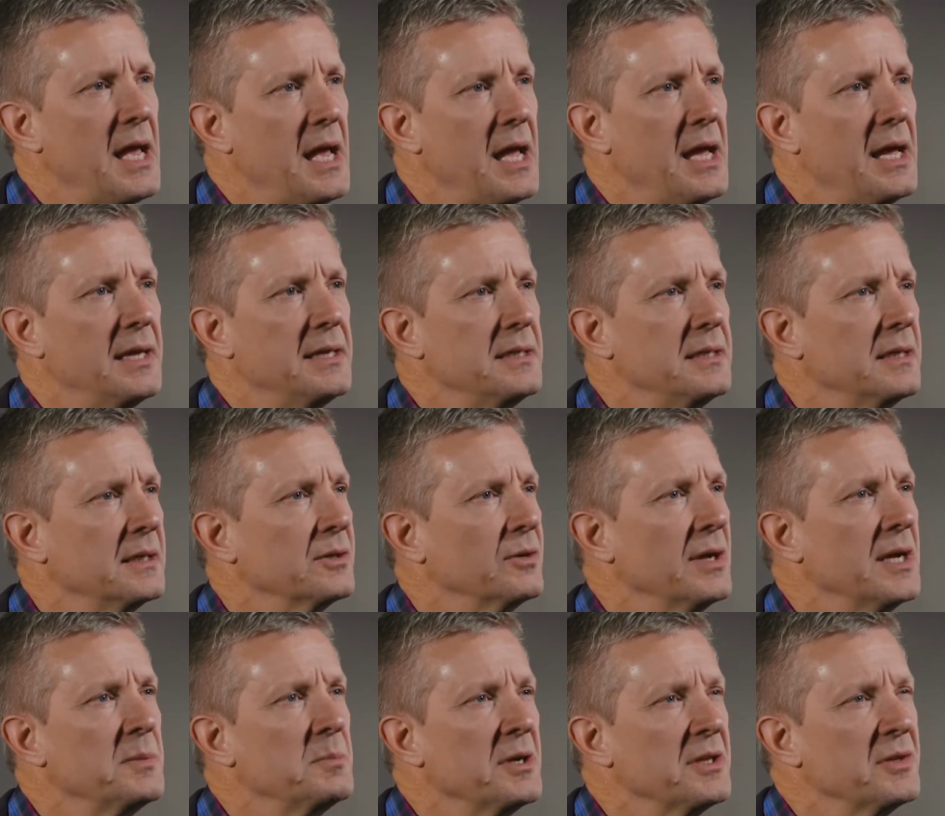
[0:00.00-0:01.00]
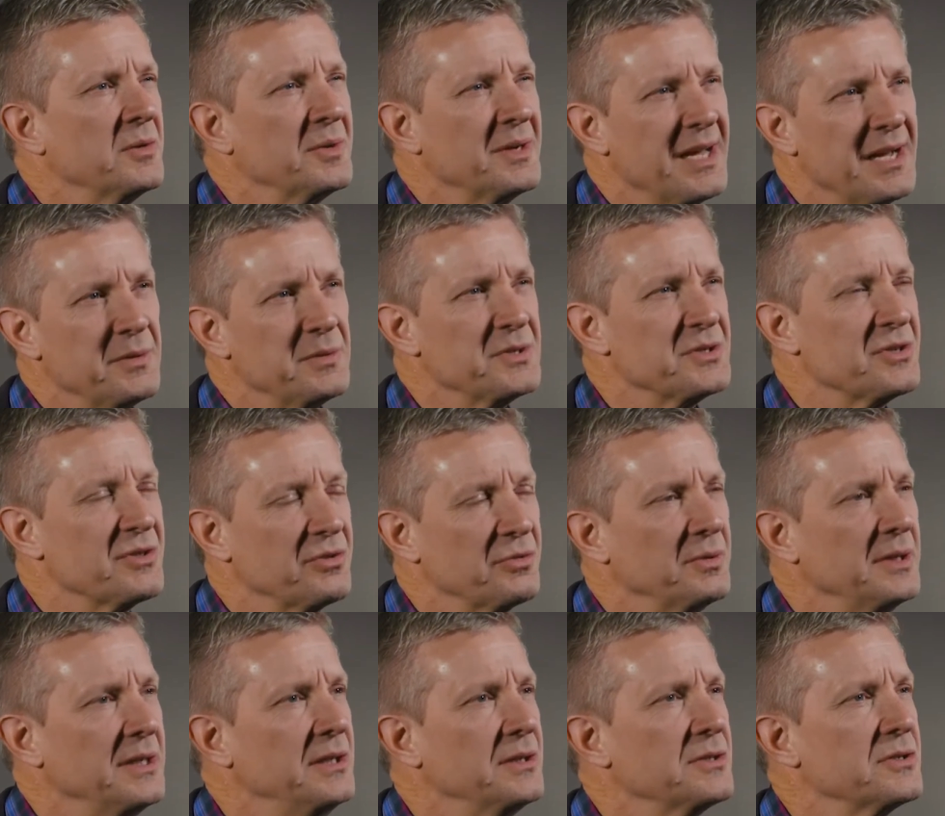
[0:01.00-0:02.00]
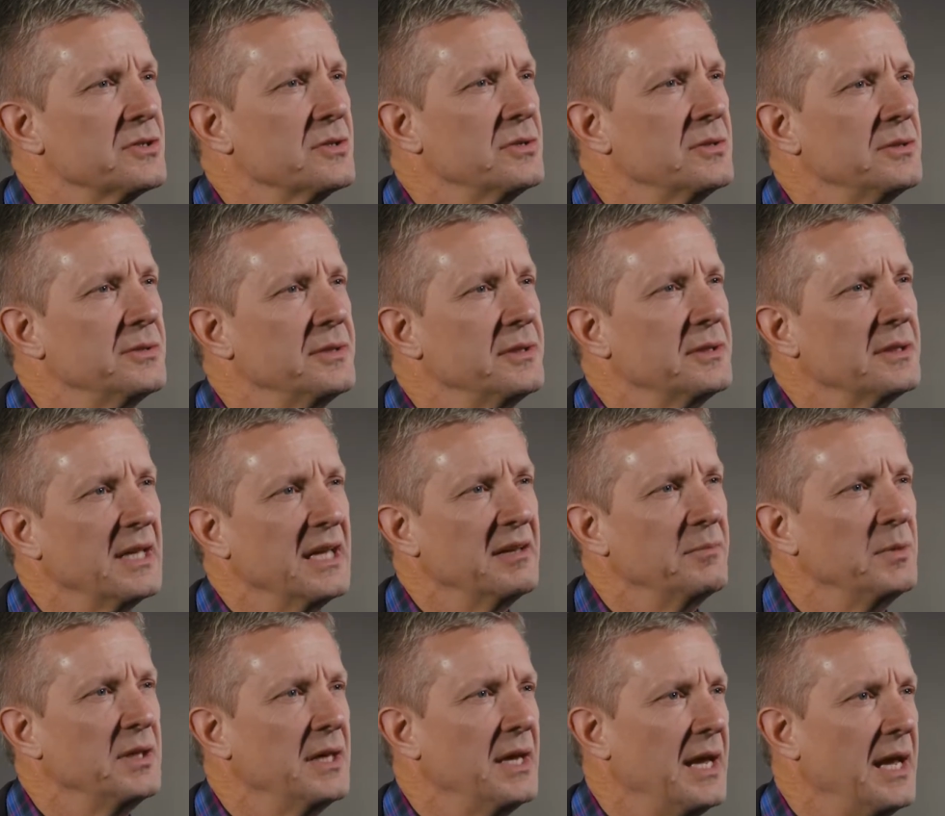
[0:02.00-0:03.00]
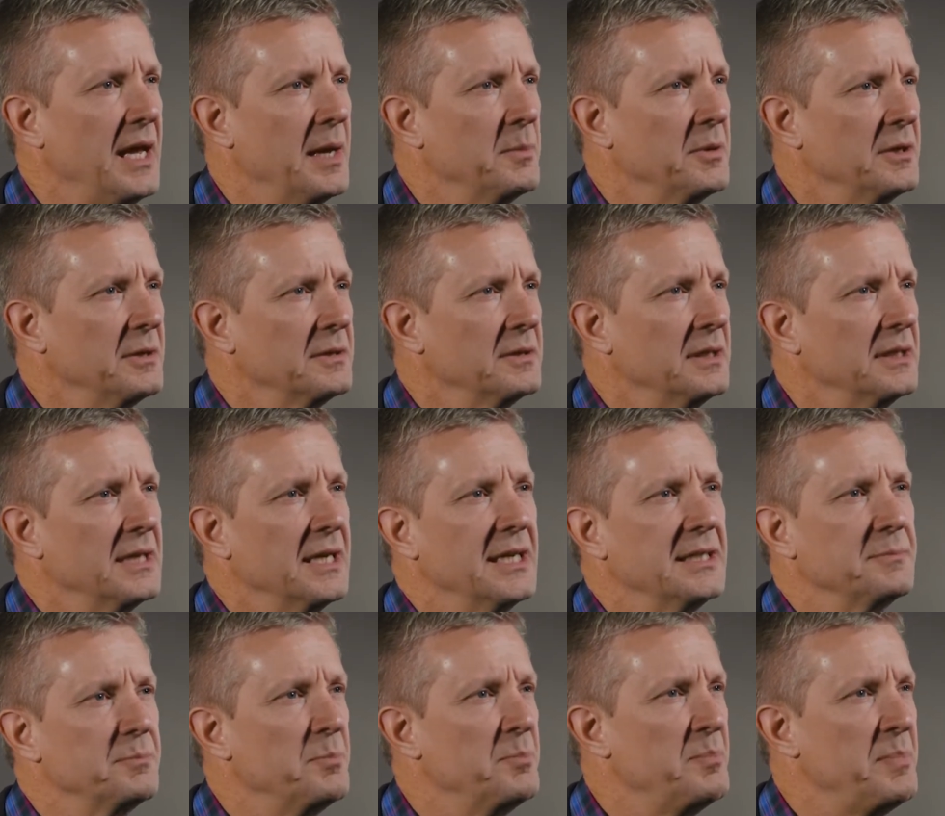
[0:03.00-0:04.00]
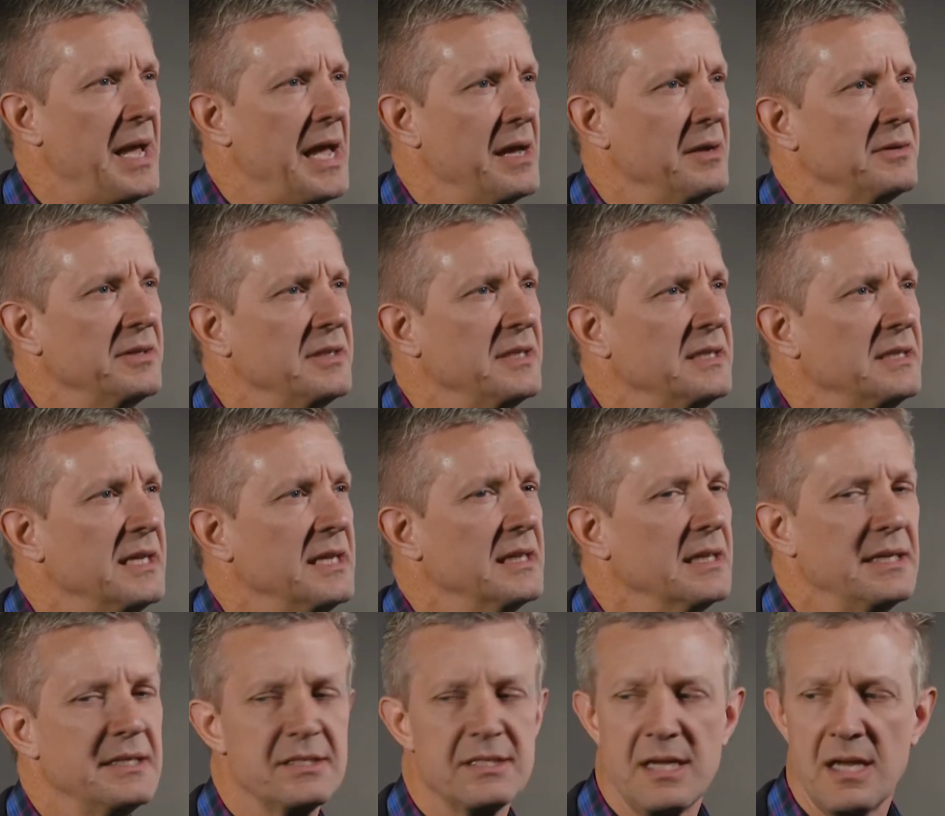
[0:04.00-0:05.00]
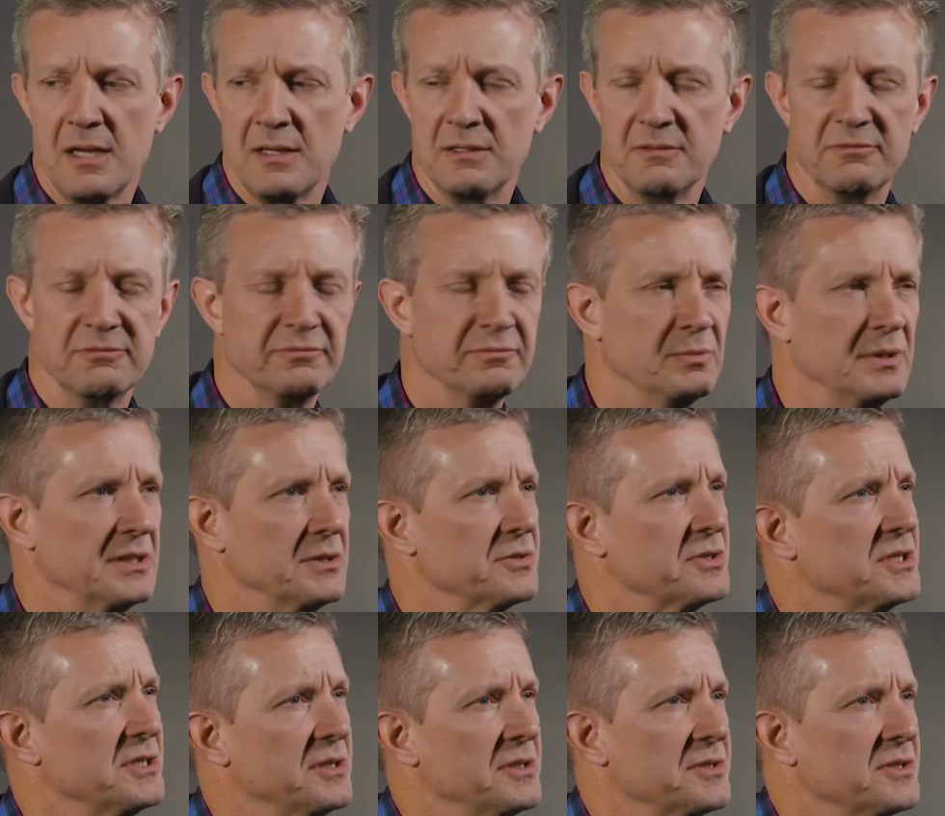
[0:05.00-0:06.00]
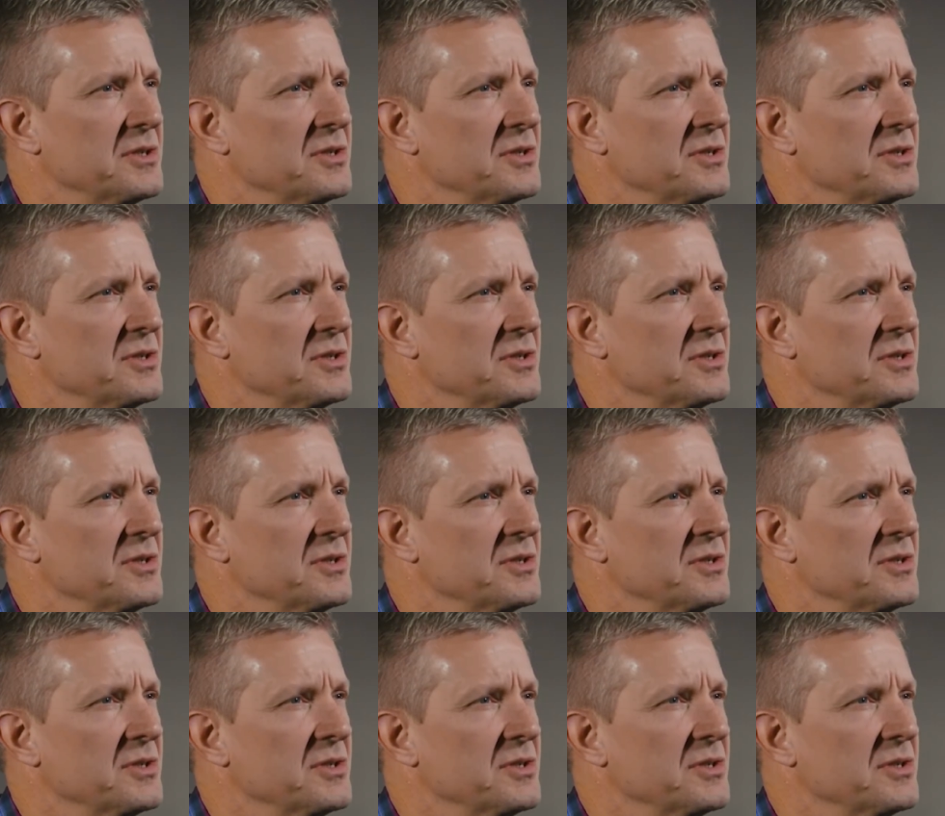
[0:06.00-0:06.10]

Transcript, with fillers: had a grandmother when I was three years old, gave me a hammer, and I pounded the daylights out of windowsills